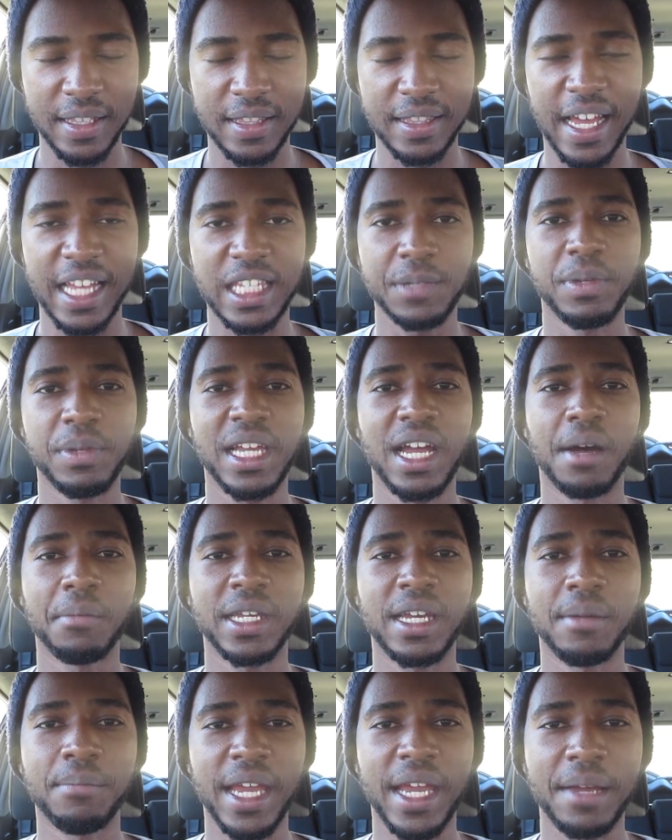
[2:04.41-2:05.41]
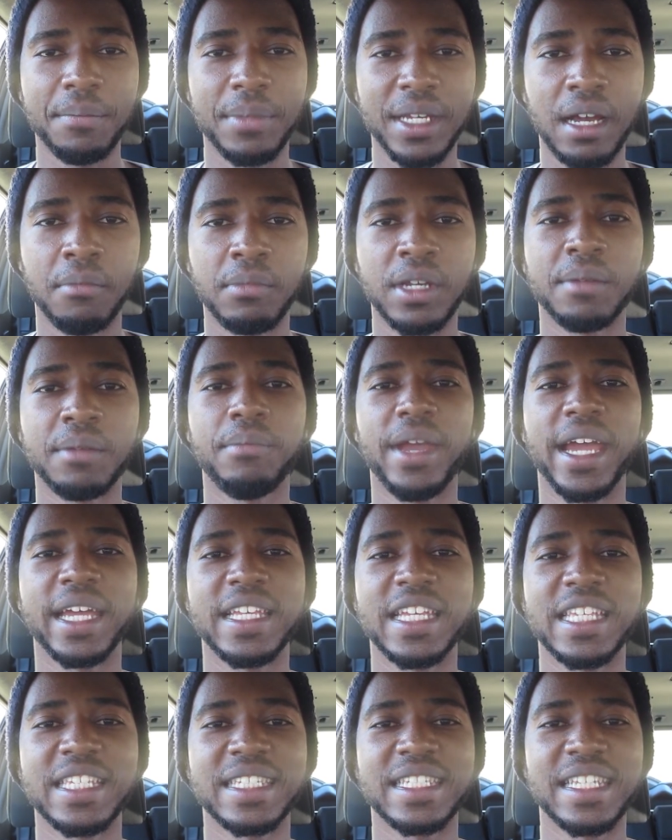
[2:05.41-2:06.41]
That's becoming a man. Becoming a man
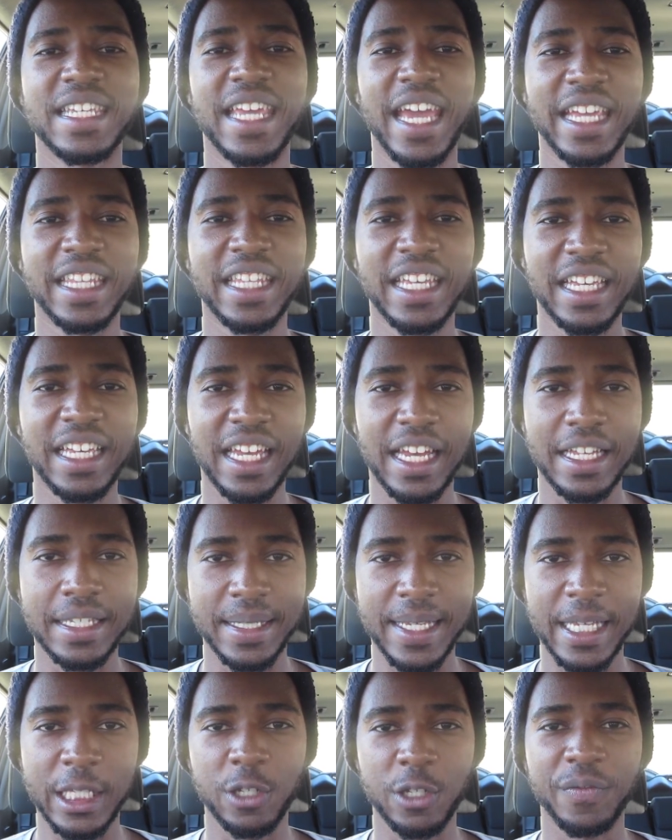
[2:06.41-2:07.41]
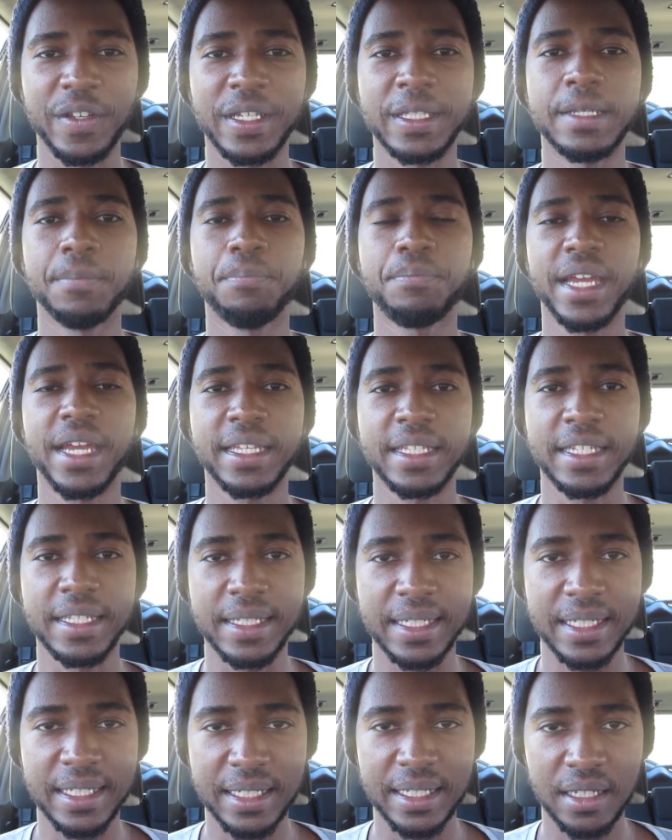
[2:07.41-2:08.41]
is gaining a sense of
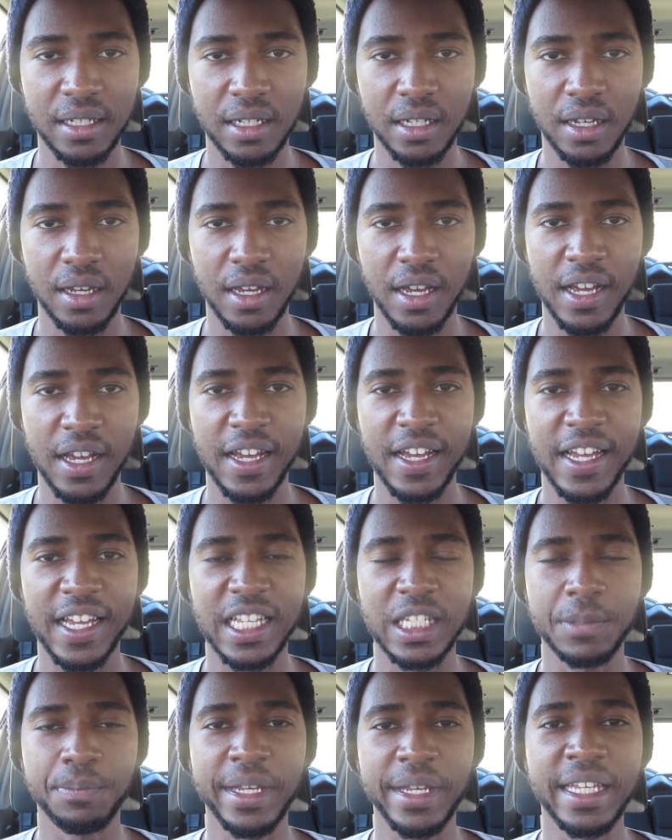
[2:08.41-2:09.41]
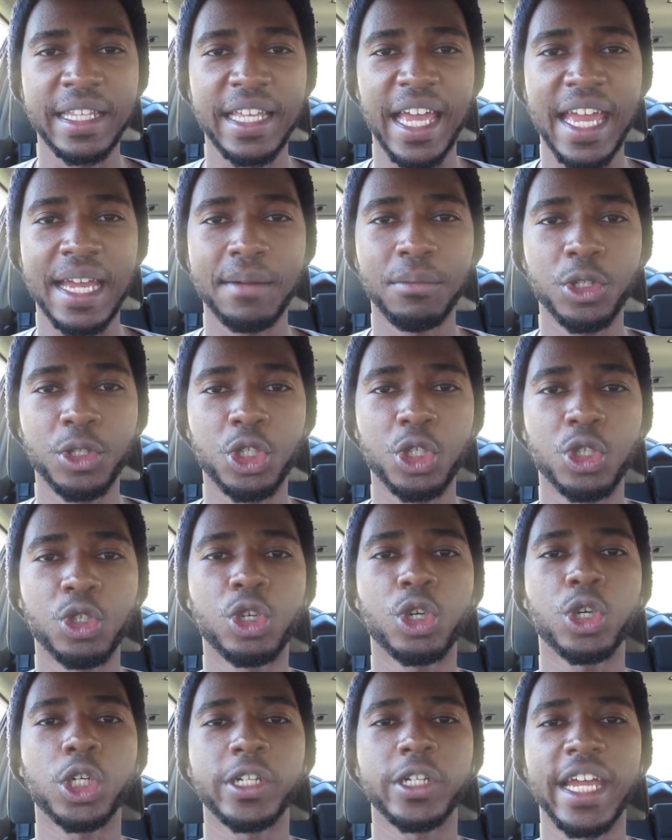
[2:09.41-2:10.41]
independence. It's being able to
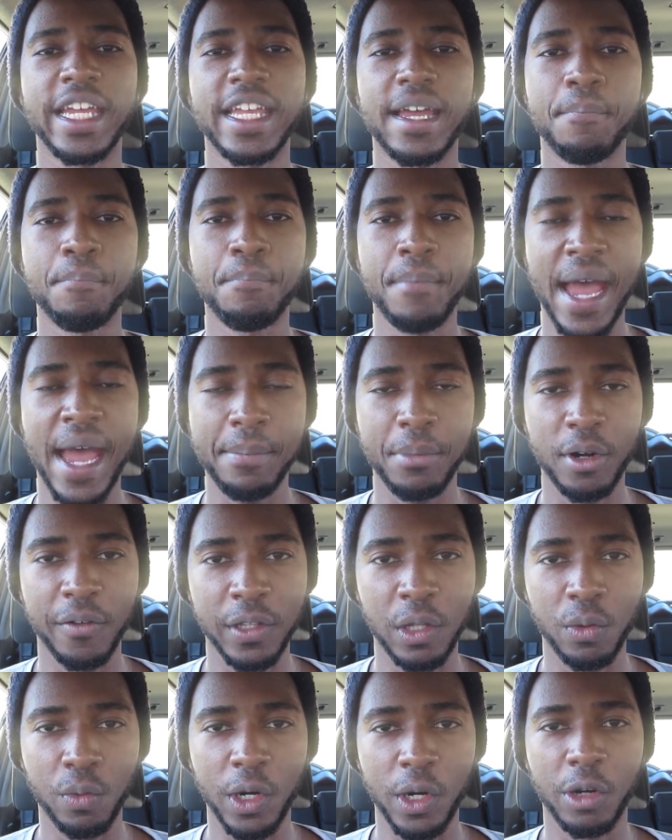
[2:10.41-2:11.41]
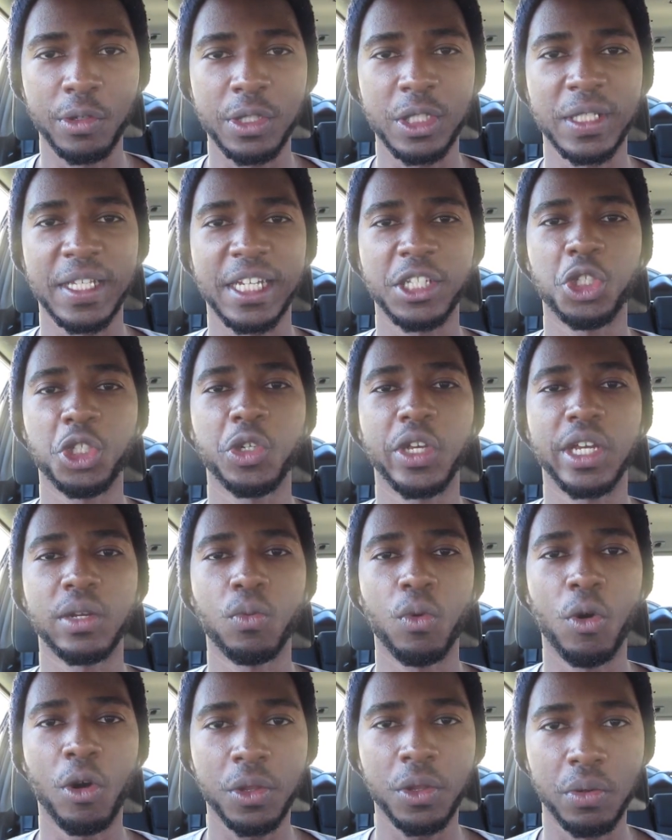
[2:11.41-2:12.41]
create a map over the world so that you can
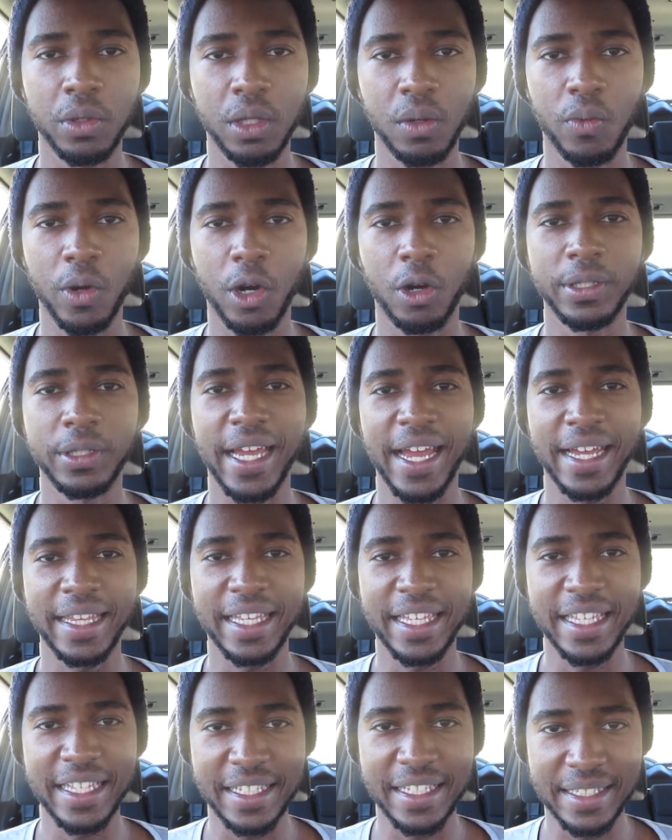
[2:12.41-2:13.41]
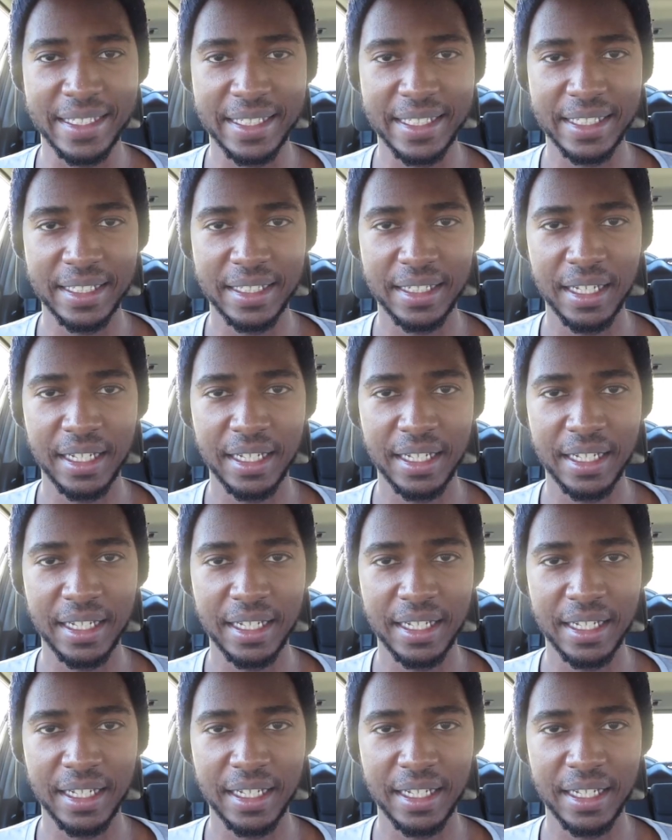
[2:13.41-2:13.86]
walk through the world at ease.